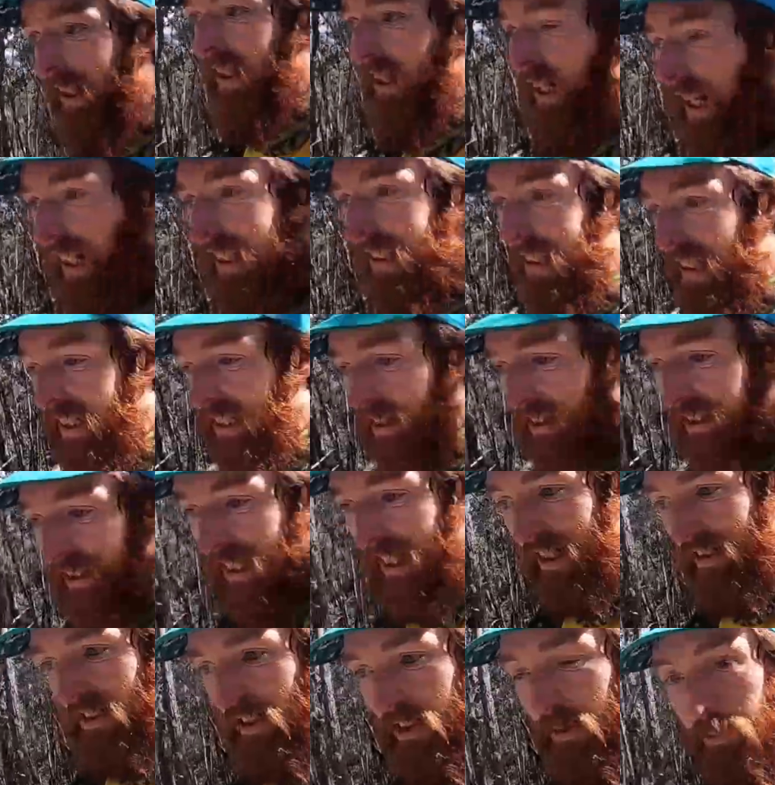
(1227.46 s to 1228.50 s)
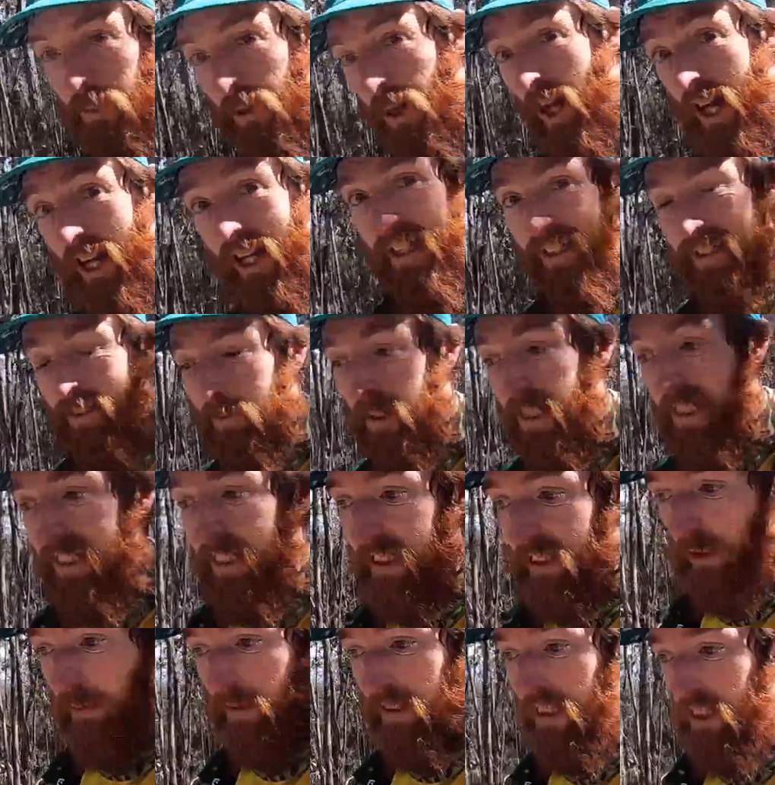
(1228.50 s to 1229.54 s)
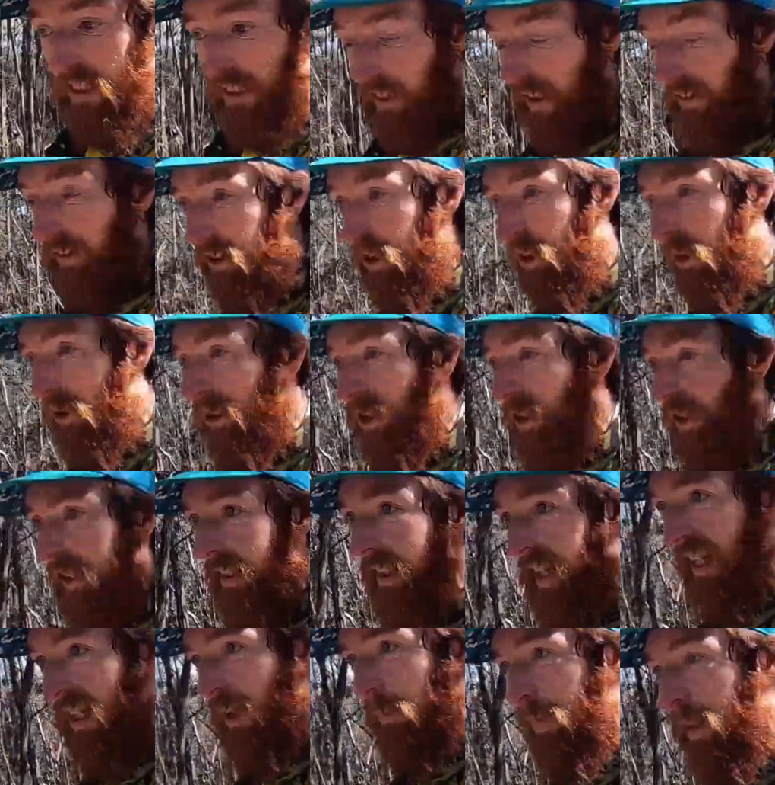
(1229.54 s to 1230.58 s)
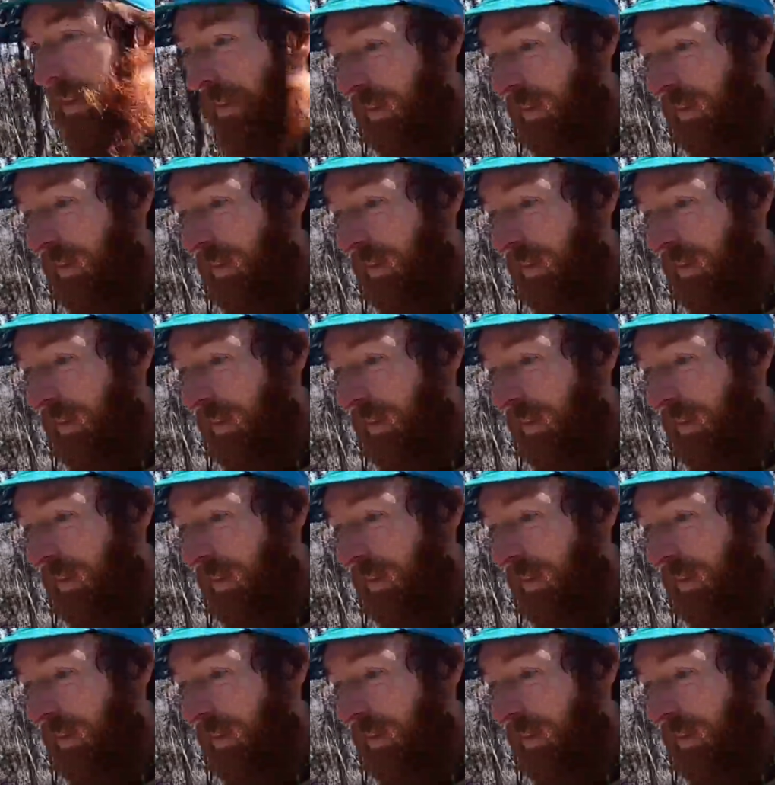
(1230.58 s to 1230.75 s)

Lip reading: and decrease our aggregate supply, as it means there's going to be skill shortages that cannot be